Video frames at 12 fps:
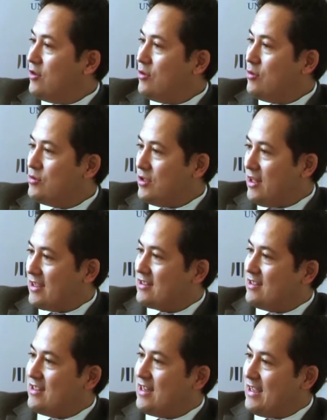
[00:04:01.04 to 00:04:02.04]
who's
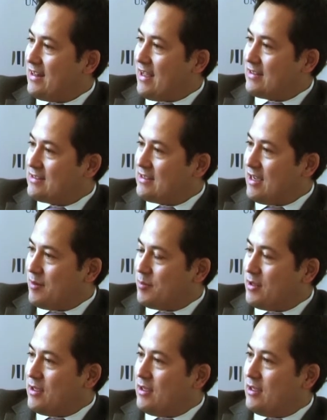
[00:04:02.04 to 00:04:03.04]
elected to take that
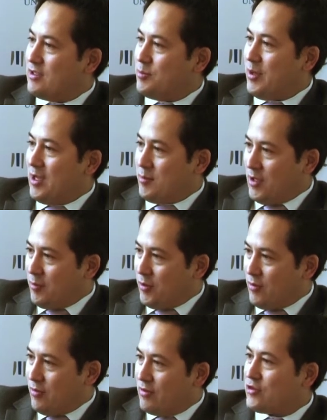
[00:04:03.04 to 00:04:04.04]
step is
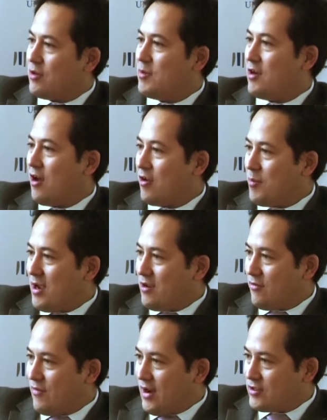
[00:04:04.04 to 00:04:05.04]
BMW, the German auto
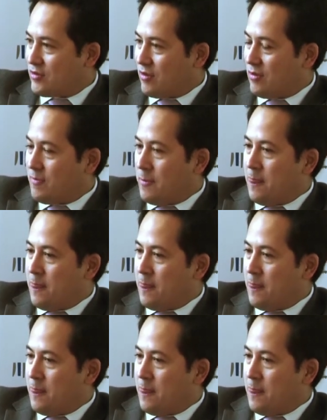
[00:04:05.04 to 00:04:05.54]
manufacturer.